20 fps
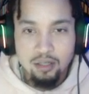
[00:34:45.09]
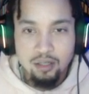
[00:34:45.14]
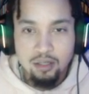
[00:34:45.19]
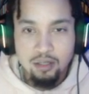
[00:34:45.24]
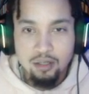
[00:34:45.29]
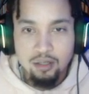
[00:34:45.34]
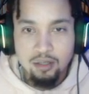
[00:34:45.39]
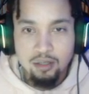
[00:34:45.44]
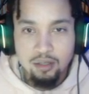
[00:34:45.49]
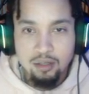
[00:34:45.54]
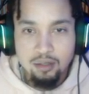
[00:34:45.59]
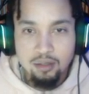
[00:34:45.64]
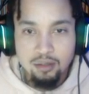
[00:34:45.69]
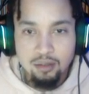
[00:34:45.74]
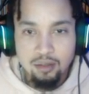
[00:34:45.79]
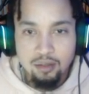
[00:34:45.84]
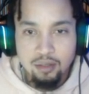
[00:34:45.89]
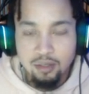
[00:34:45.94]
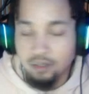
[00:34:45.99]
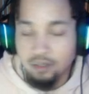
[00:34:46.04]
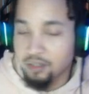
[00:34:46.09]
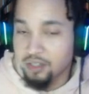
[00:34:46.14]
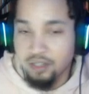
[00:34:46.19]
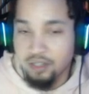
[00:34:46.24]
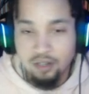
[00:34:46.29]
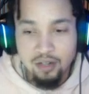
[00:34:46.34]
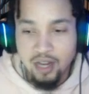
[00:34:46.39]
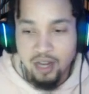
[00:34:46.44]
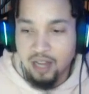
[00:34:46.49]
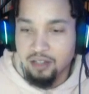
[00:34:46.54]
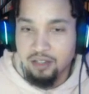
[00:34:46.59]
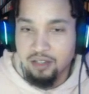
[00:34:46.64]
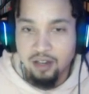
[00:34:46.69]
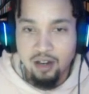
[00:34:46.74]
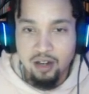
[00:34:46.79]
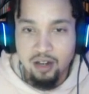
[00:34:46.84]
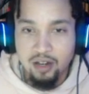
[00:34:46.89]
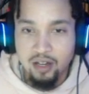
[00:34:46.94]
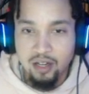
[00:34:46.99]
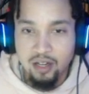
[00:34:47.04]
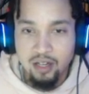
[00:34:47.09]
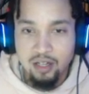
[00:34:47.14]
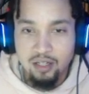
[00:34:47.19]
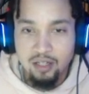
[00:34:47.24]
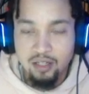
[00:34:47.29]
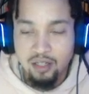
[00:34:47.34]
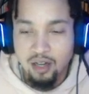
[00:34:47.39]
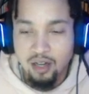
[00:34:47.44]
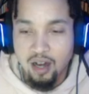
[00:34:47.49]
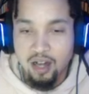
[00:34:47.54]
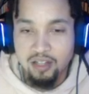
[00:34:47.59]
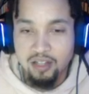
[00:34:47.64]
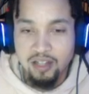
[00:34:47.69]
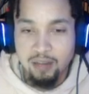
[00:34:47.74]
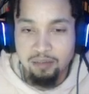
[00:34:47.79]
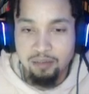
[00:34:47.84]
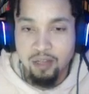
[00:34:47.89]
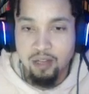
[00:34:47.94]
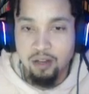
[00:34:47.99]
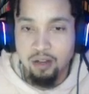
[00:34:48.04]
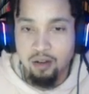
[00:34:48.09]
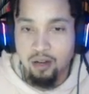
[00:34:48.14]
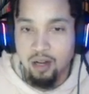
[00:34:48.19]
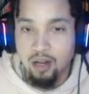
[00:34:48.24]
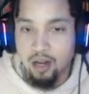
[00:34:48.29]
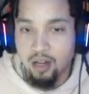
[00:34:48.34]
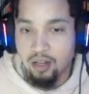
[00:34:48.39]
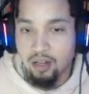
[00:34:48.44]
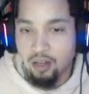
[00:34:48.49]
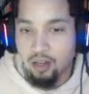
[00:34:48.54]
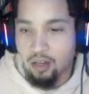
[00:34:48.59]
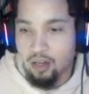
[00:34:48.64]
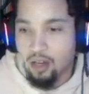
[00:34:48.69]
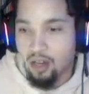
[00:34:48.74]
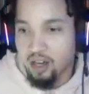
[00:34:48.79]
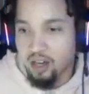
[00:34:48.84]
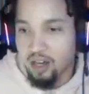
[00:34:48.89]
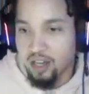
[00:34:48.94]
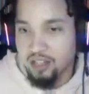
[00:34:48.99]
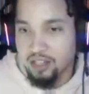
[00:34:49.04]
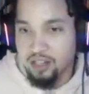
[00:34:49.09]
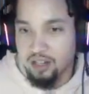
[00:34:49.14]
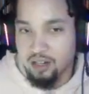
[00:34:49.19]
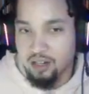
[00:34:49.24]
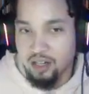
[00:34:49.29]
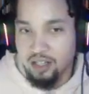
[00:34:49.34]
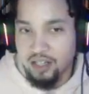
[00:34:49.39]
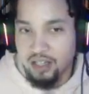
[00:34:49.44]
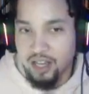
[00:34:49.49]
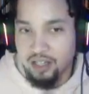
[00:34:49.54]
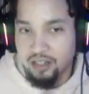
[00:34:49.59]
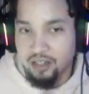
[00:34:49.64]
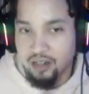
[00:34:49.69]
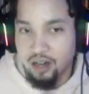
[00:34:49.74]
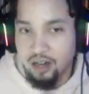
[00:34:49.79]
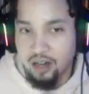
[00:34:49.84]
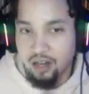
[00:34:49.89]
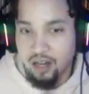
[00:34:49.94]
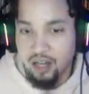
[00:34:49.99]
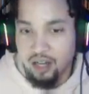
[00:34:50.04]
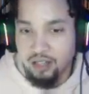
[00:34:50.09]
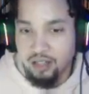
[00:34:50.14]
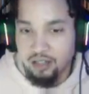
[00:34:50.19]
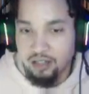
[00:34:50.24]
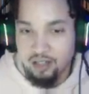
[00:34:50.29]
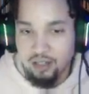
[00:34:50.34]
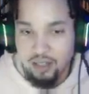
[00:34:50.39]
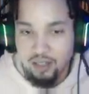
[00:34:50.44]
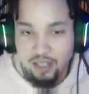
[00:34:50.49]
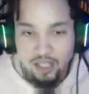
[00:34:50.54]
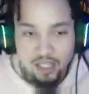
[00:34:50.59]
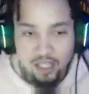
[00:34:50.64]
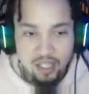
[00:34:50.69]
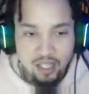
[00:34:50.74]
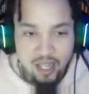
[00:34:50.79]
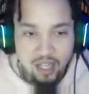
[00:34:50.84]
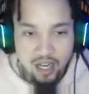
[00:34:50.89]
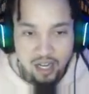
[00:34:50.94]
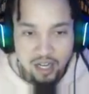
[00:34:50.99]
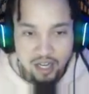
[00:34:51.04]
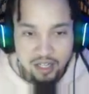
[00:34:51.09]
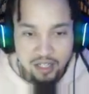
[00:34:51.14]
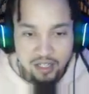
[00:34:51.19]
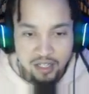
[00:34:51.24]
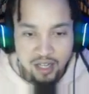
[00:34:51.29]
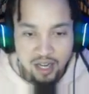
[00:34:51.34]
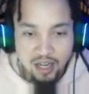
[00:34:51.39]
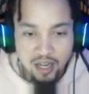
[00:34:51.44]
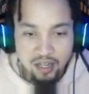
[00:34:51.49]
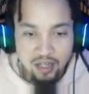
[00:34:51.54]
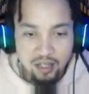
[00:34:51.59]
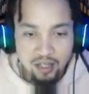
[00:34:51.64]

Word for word: Nope. You're still not sorry, huh? All right, stop. Don't. All right, all right. That's good on the tasing. All right, guys. I got this guy.